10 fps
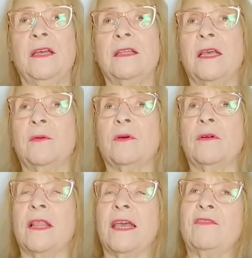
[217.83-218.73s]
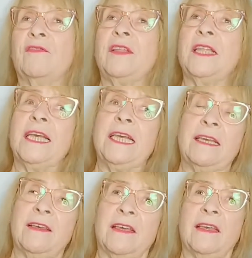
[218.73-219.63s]
They were like
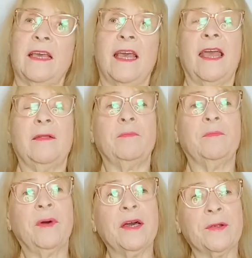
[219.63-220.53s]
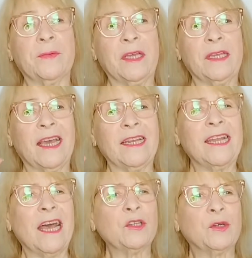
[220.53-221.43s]
flaky and buttery, yet
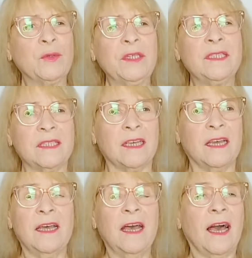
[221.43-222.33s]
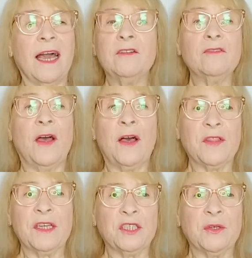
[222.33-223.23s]
not greasy. I don't know how
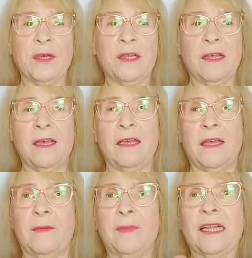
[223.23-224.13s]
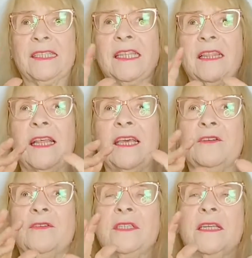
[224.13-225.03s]
they do it. I mean, it's
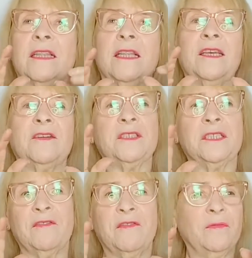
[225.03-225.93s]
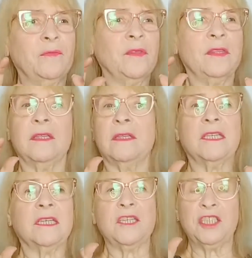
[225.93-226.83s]
layers and layers of
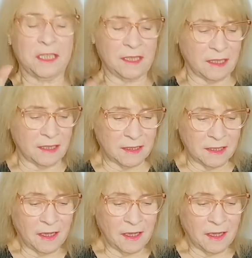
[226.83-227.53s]
deliciousness.